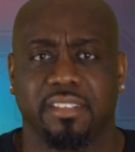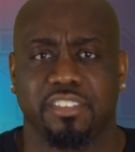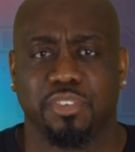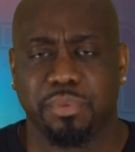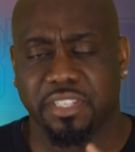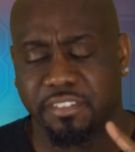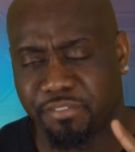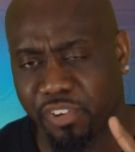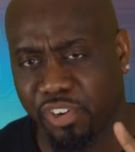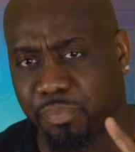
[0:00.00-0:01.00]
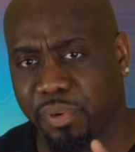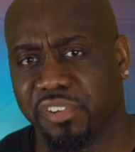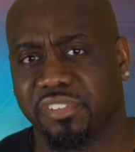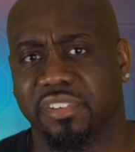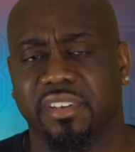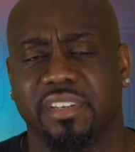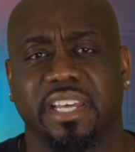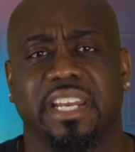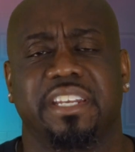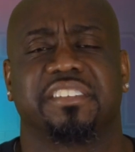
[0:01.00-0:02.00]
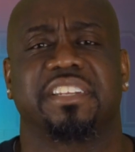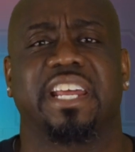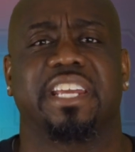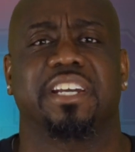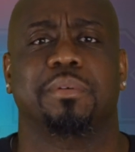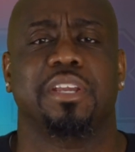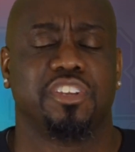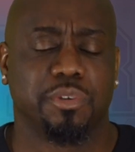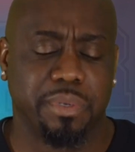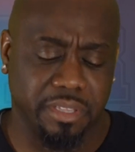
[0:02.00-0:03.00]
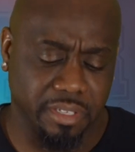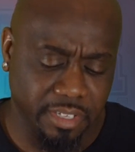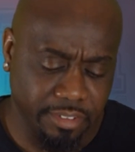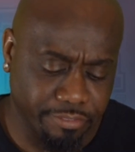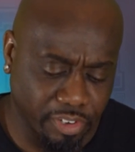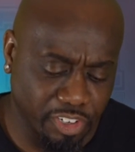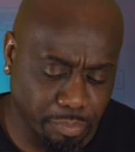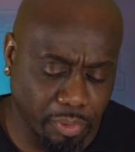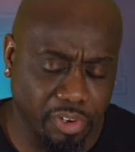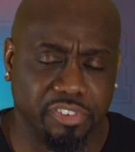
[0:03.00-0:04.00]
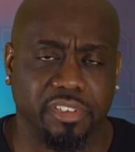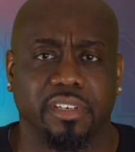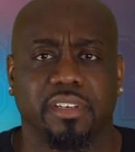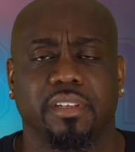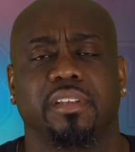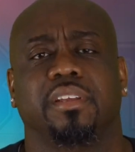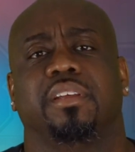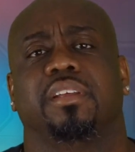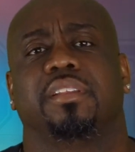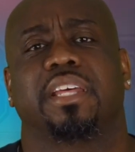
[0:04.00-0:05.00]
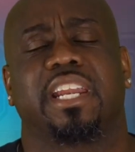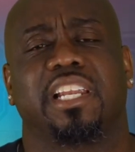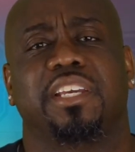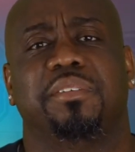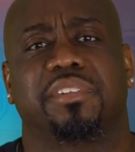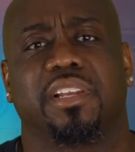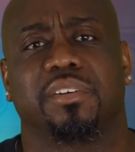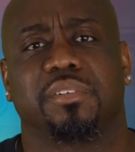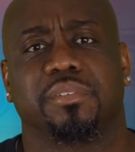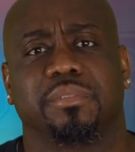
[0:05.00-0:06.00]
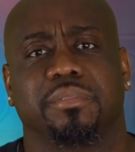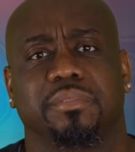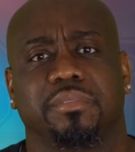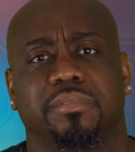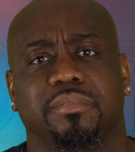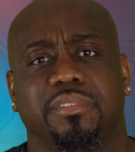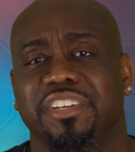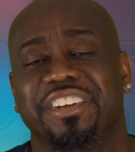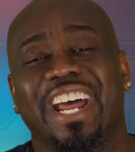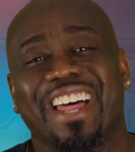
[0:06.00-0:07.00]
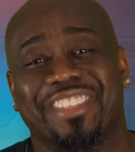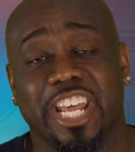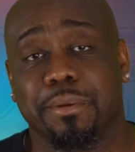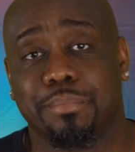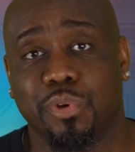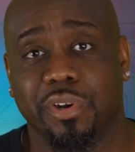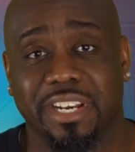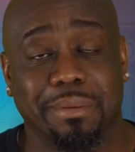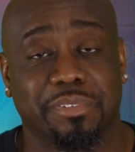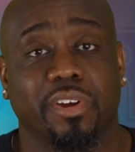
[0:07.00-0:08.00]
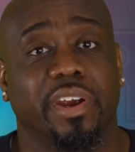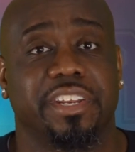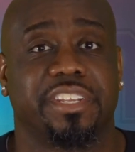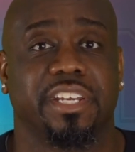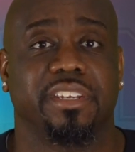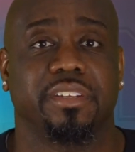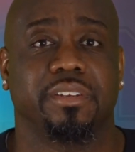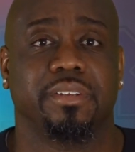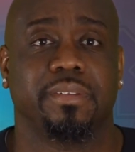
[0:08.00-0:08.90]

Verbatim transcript: You'll be the first person that he does not help. You'll be the first person that he leaves alone. You're not that important, I'm sorry to tell you.